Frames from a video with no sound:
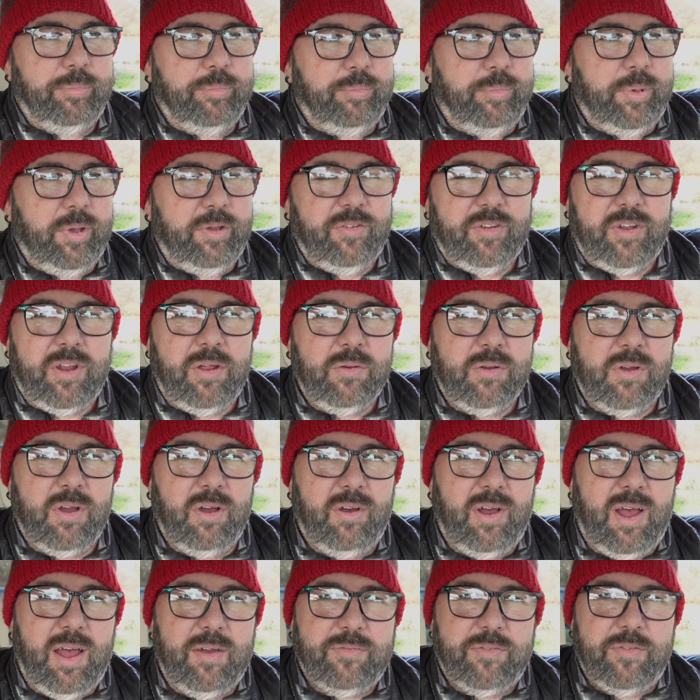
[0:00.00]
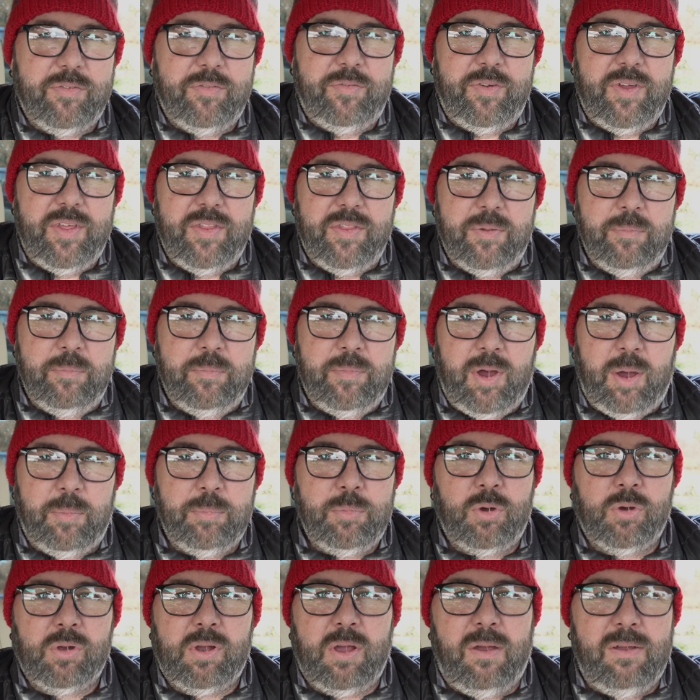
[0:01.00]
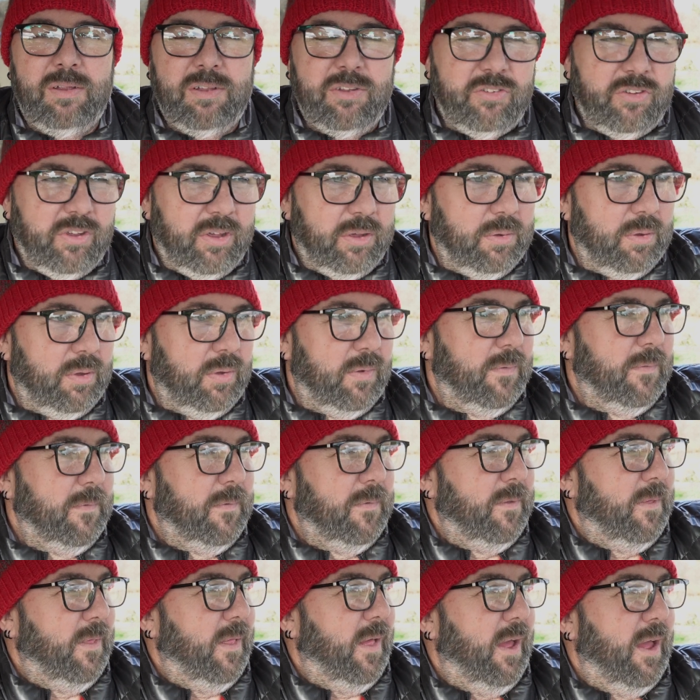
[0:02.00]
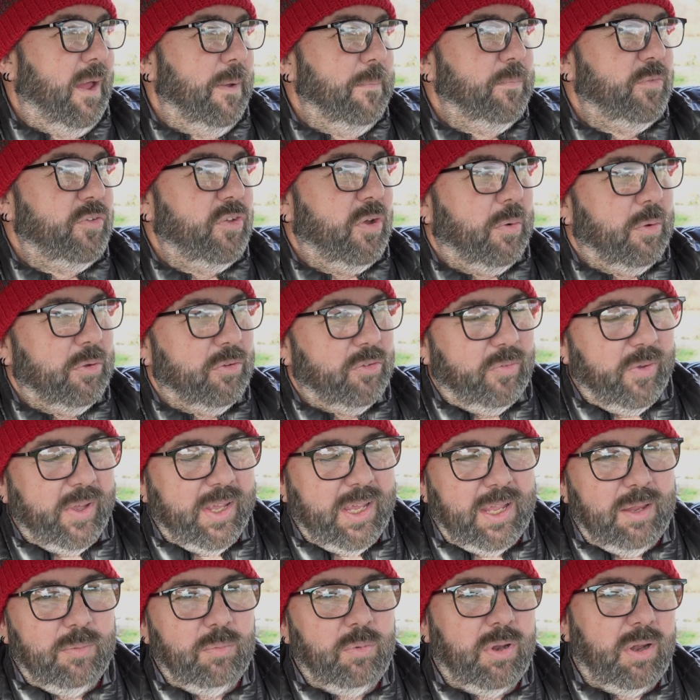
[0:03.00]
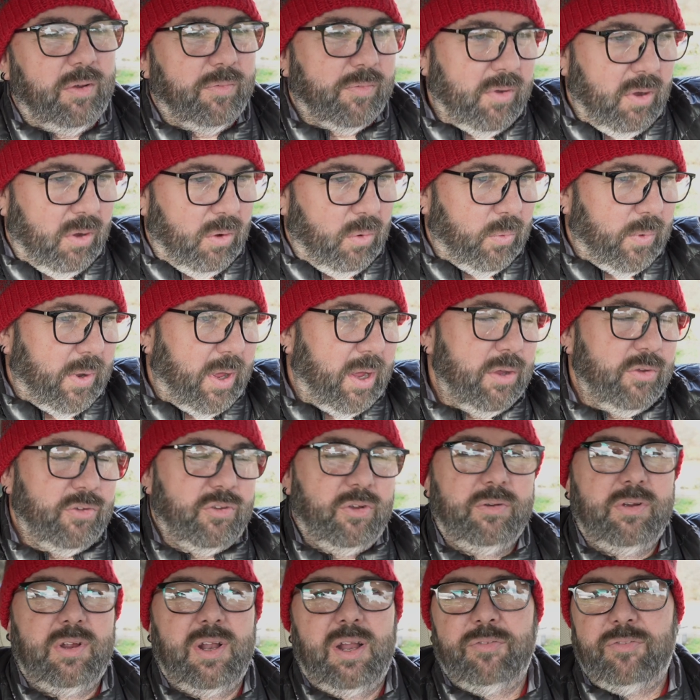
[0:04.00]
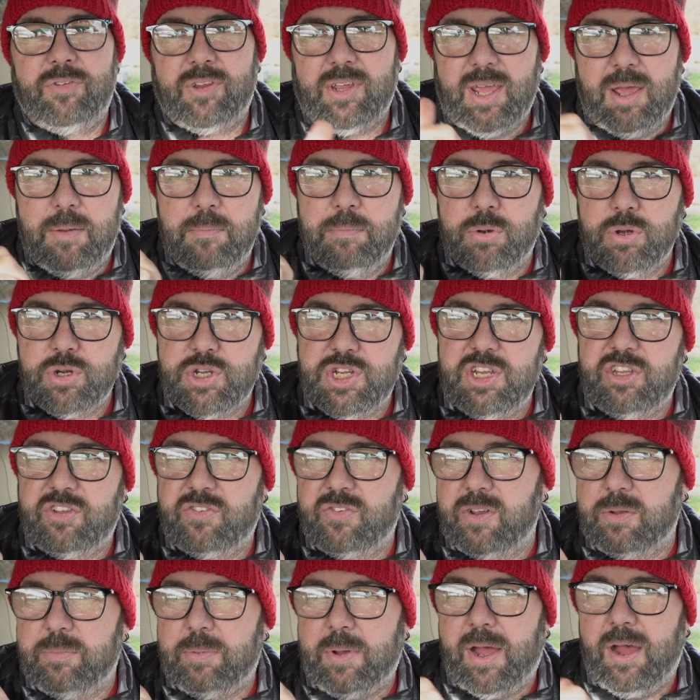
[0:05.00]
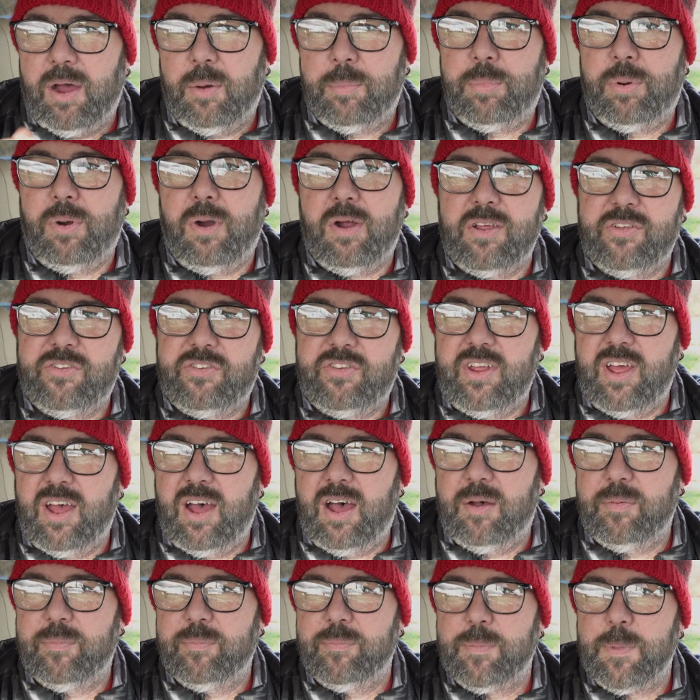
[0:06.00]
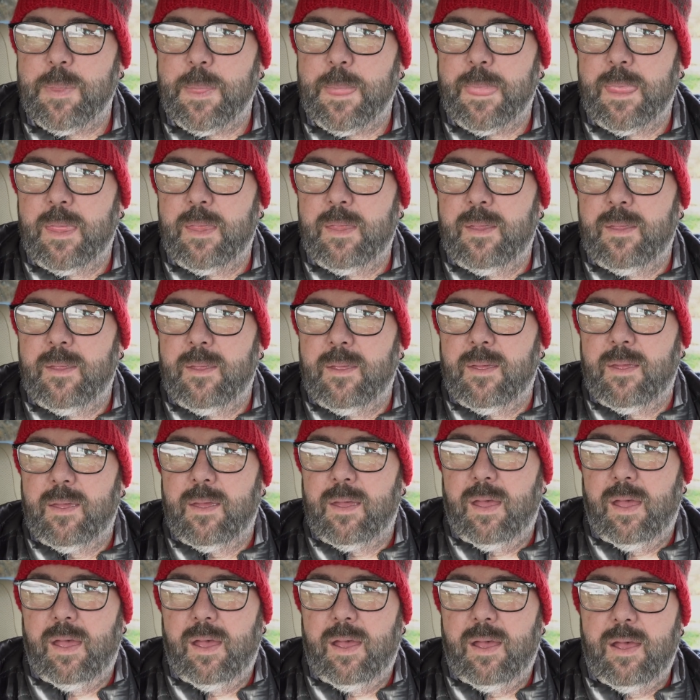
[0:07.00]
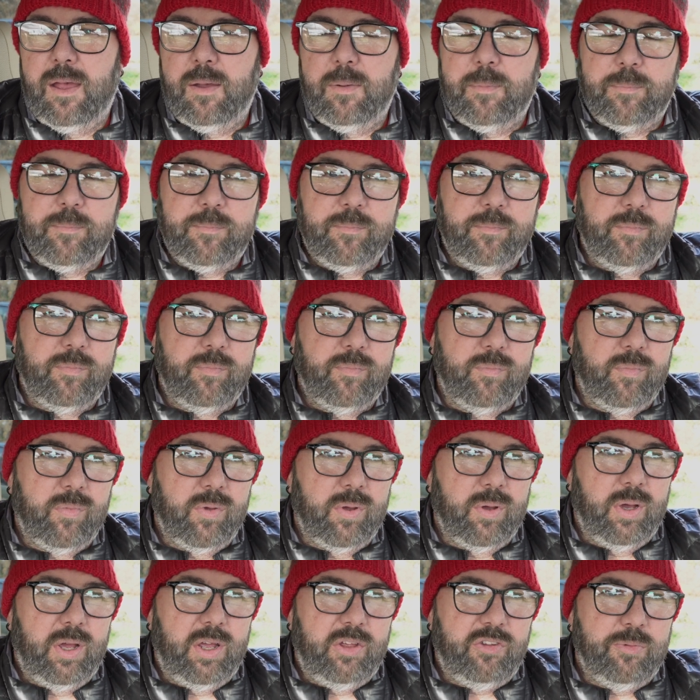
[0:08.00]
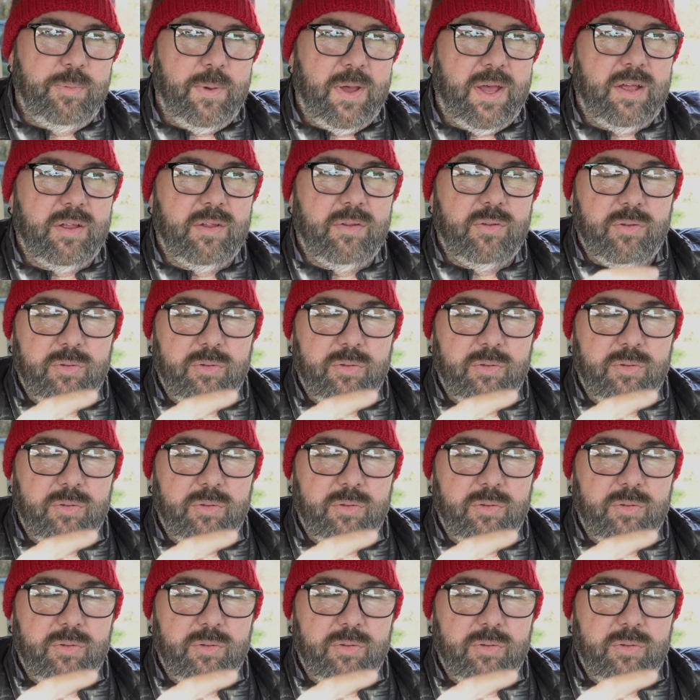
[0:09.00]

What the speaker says: but if I don't have to fit them, I'm not going to. So I was thinking, well, I've got all those. I'm going to have to get bushes for the back. I priced it up. It's about